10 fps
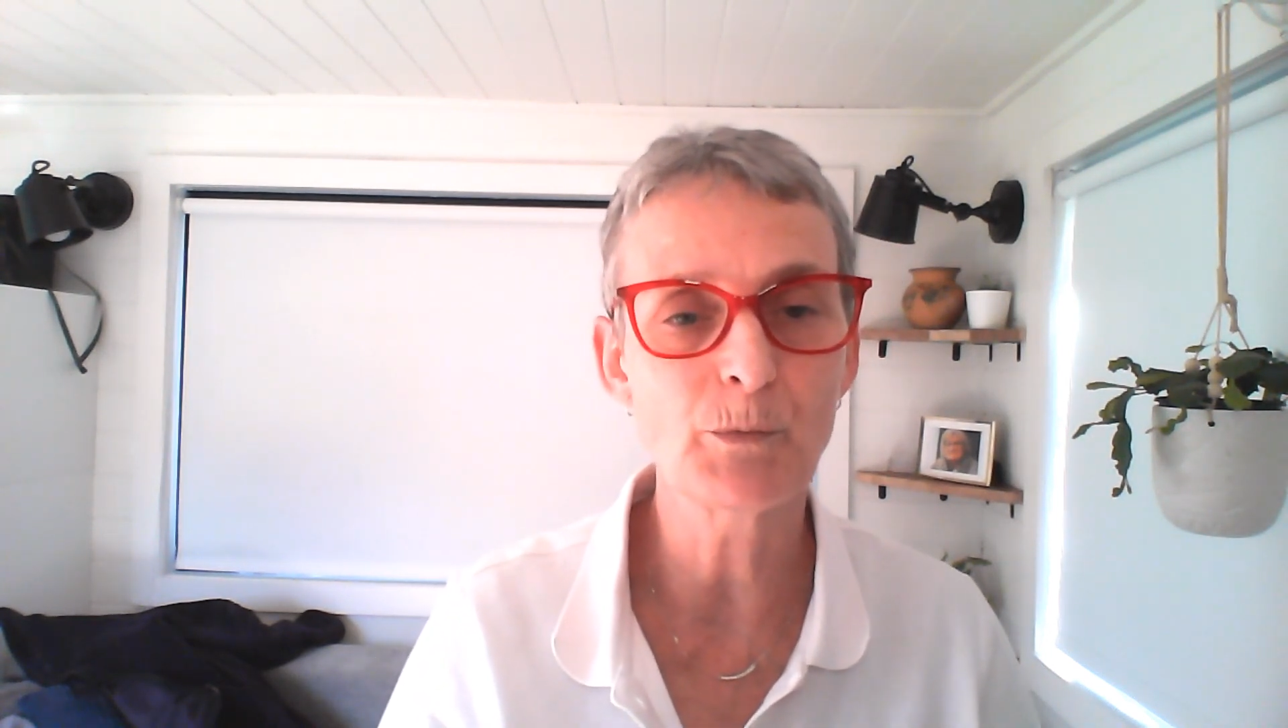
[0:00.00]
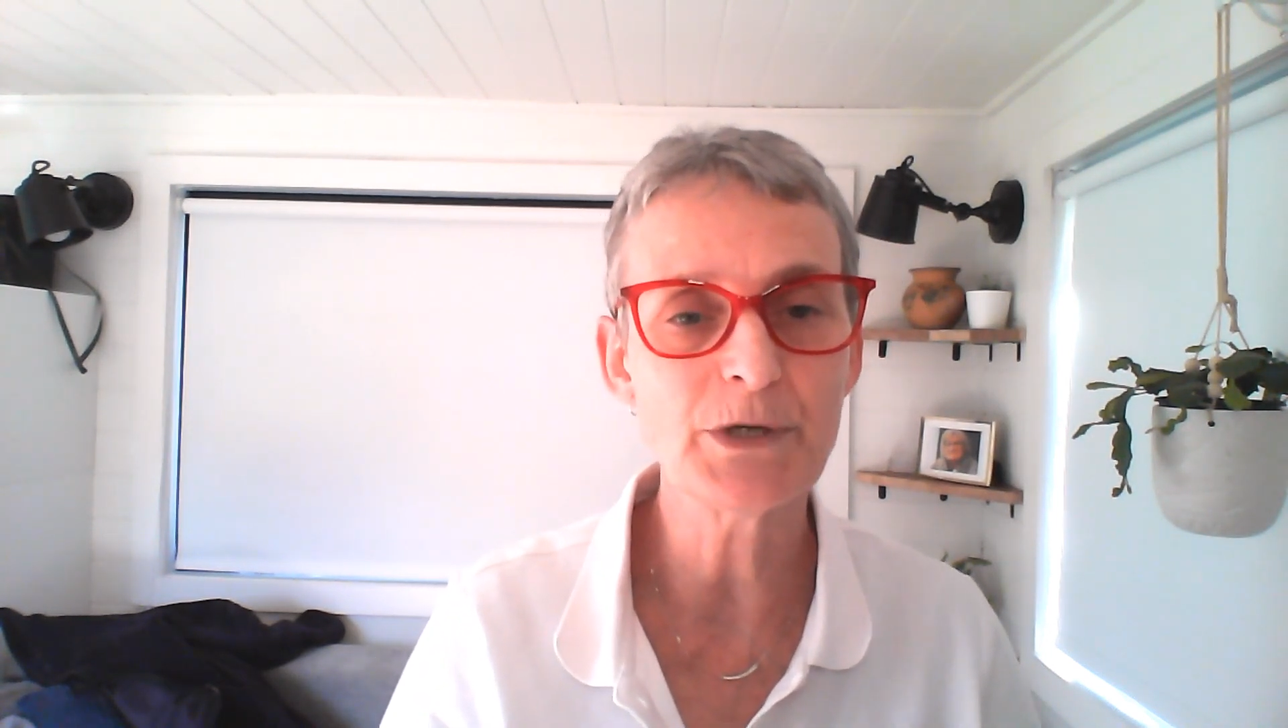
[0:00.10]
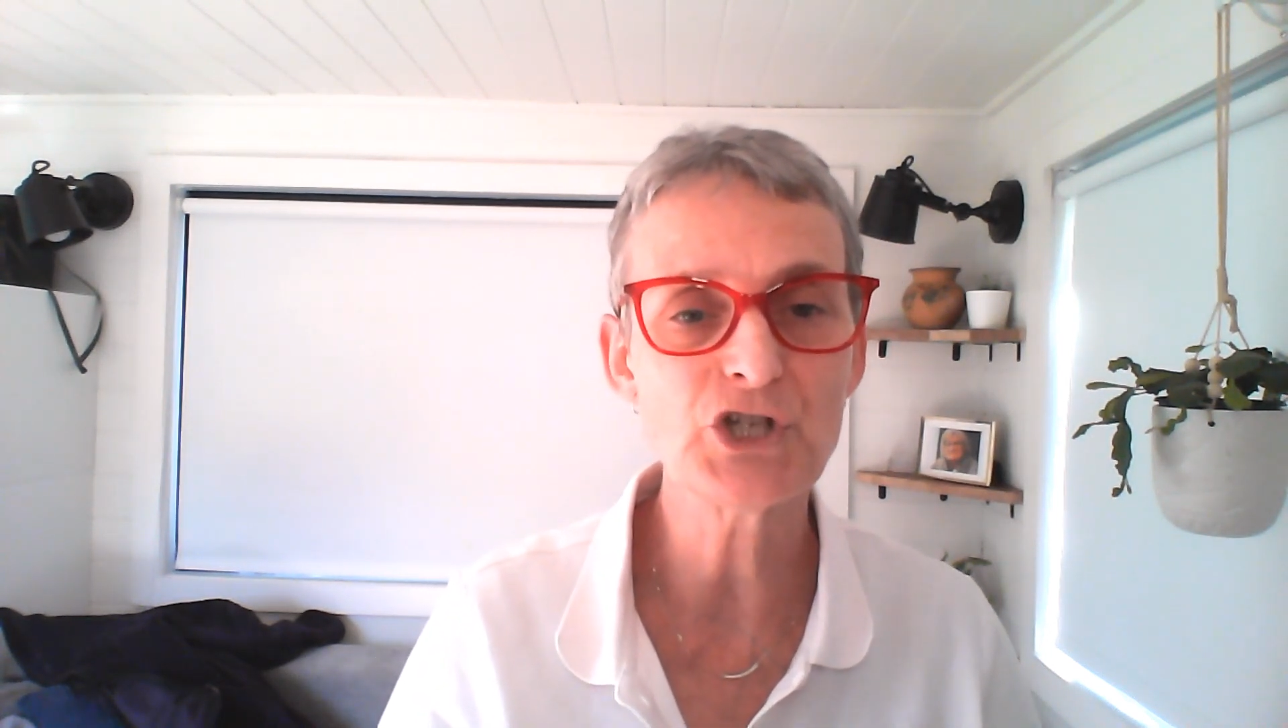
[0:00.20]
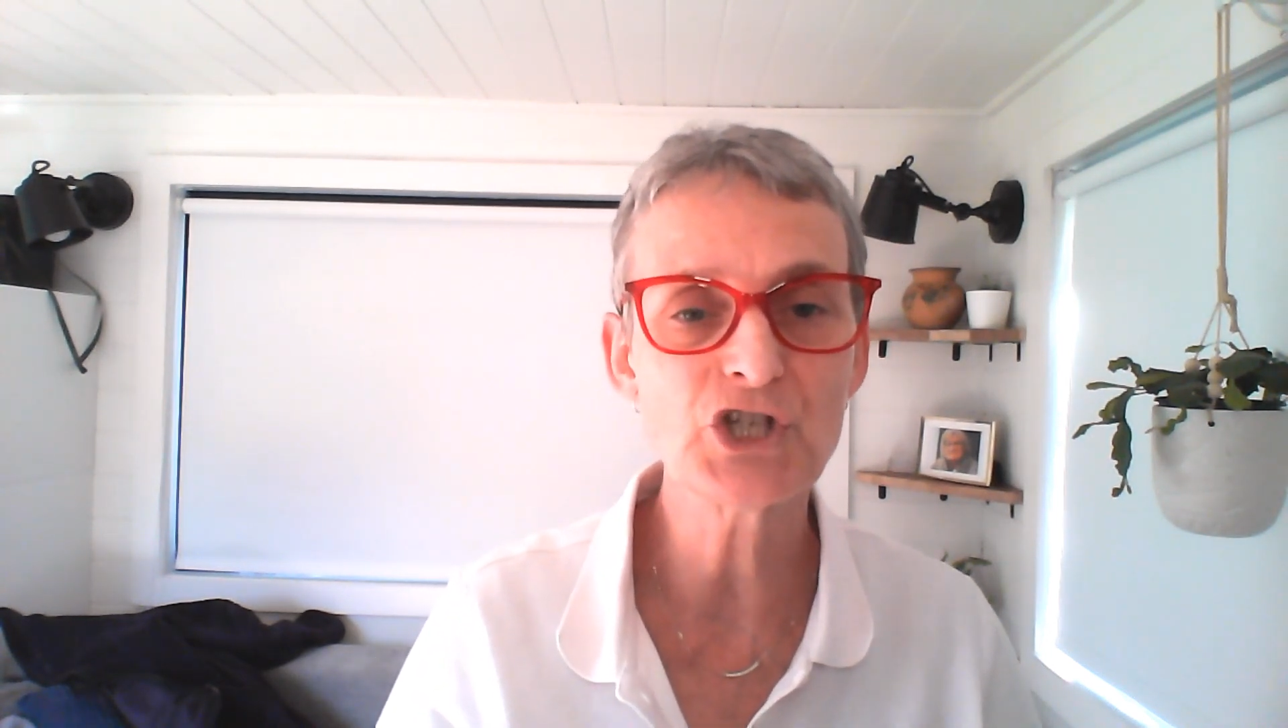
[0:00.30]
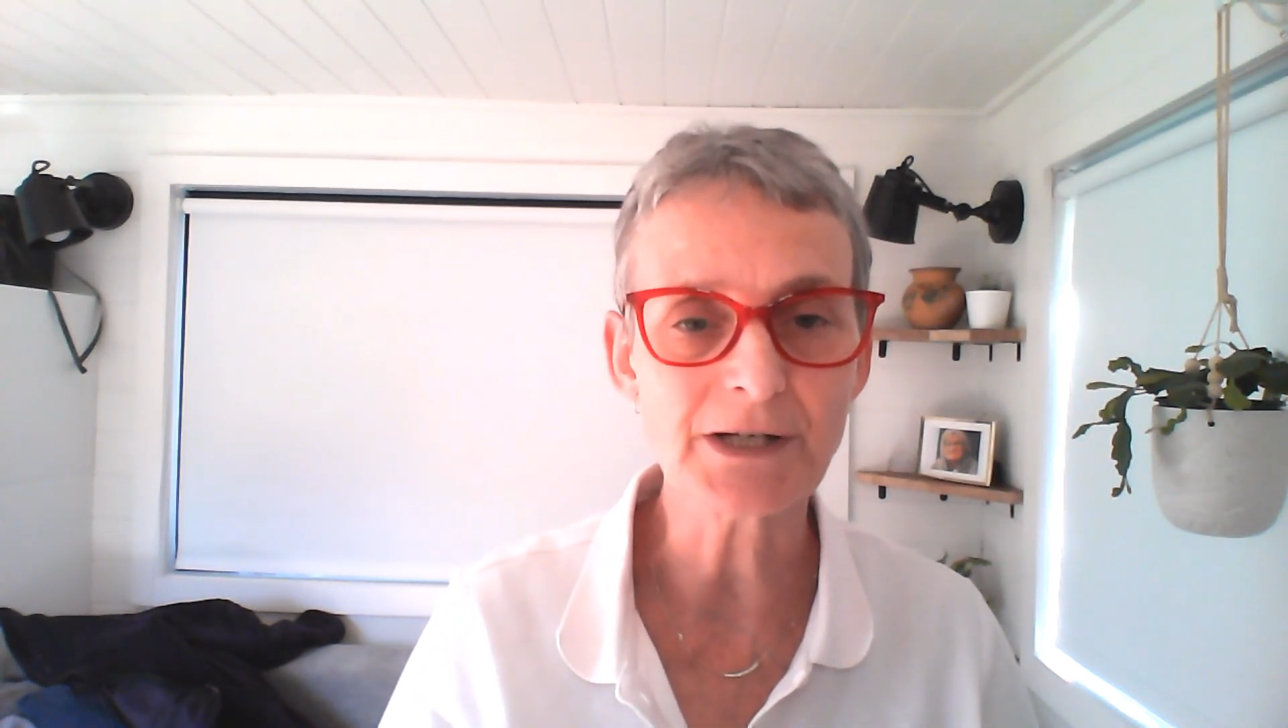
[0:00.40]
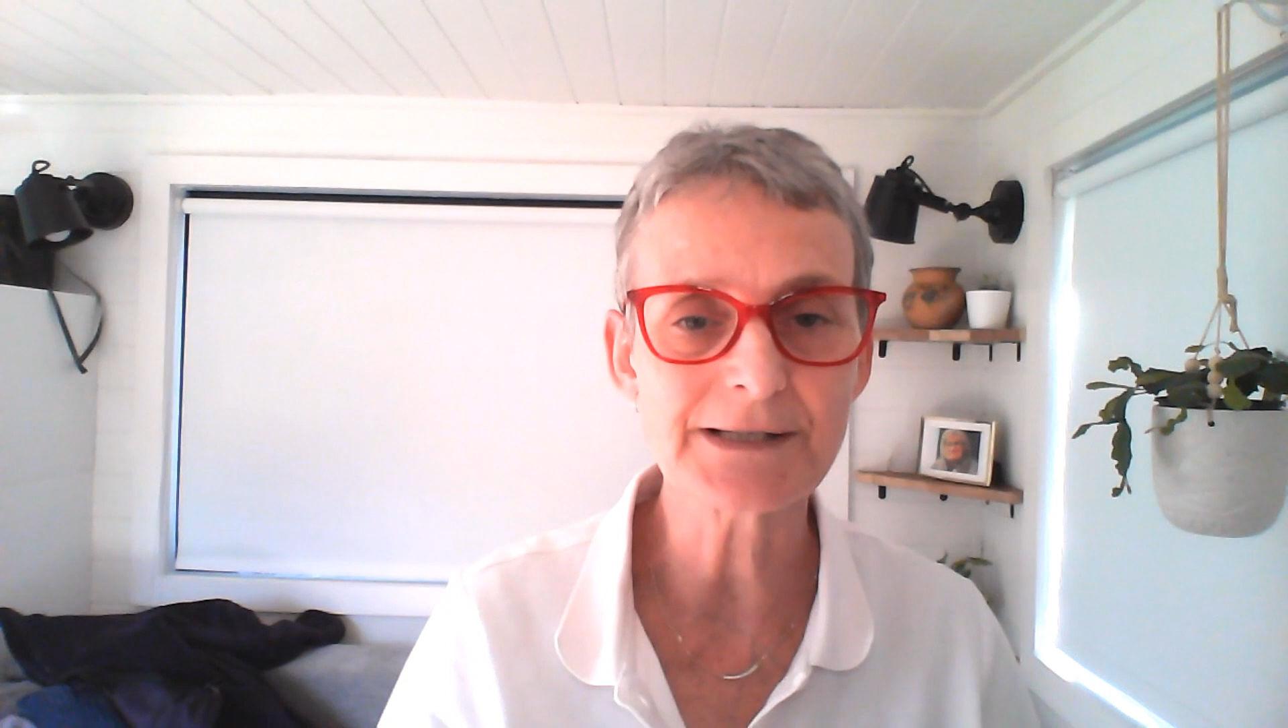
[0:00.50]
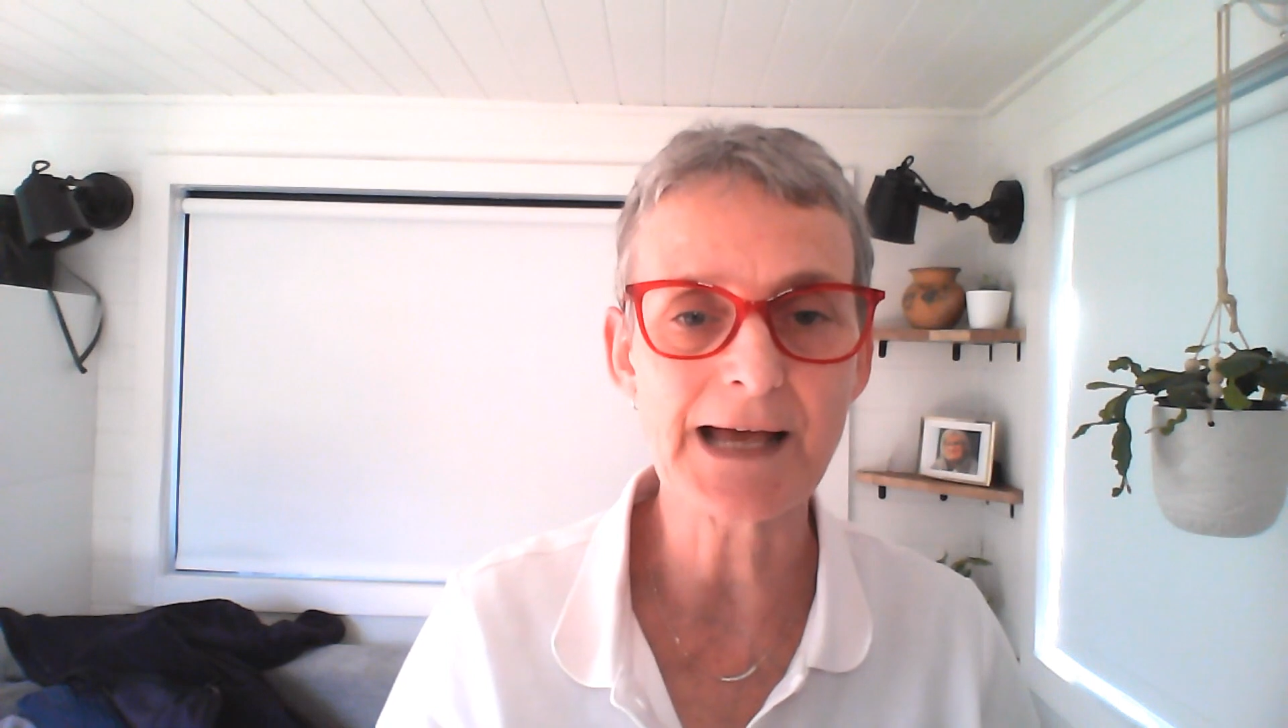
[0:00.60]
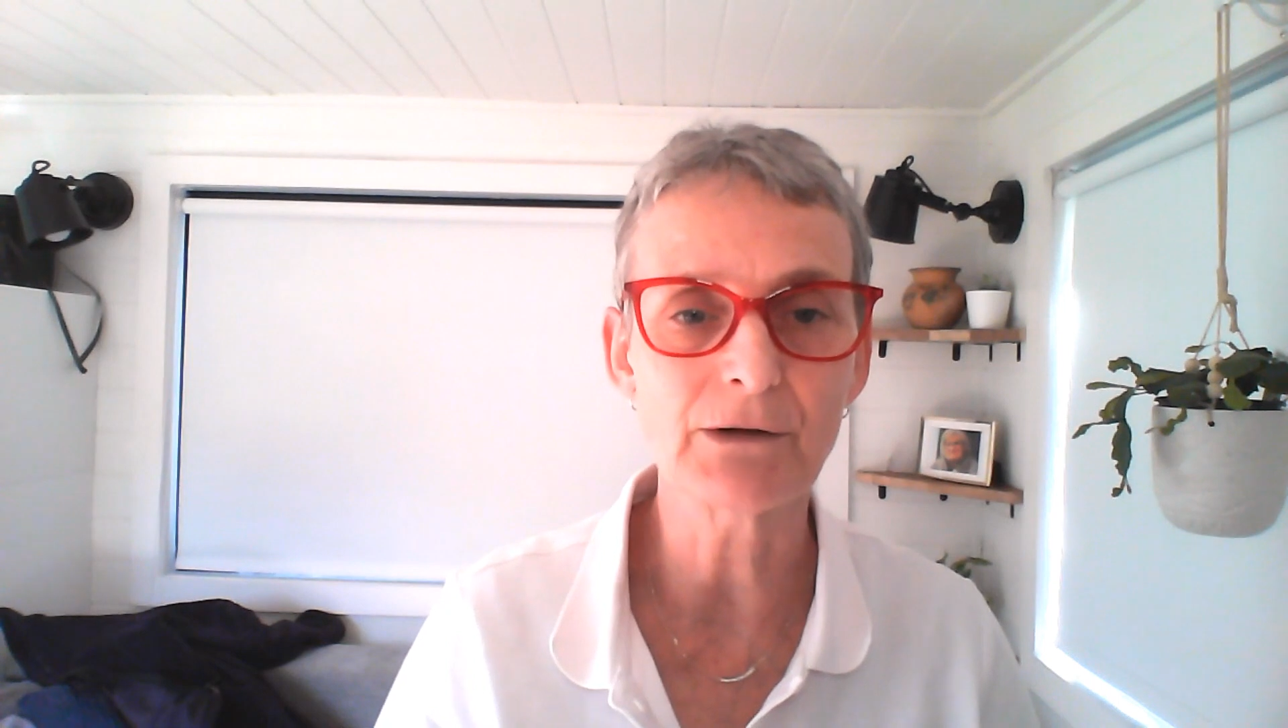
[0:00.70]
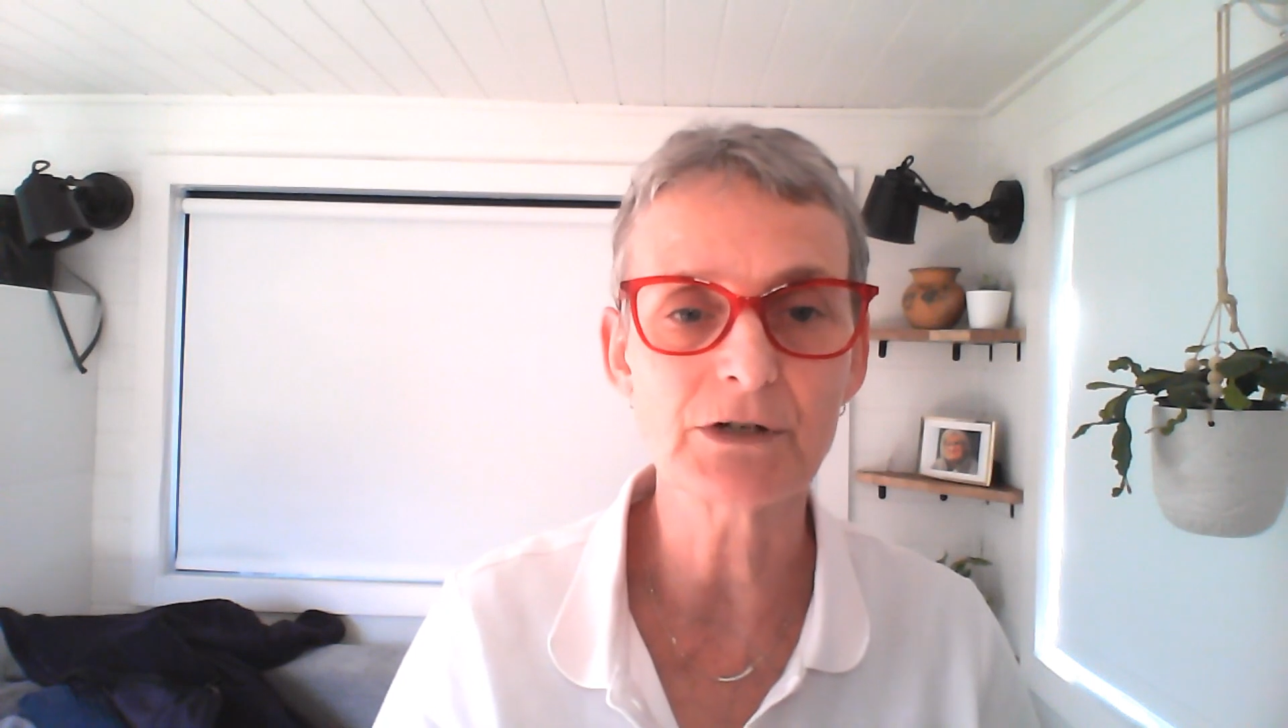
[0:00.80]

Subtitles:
shut down,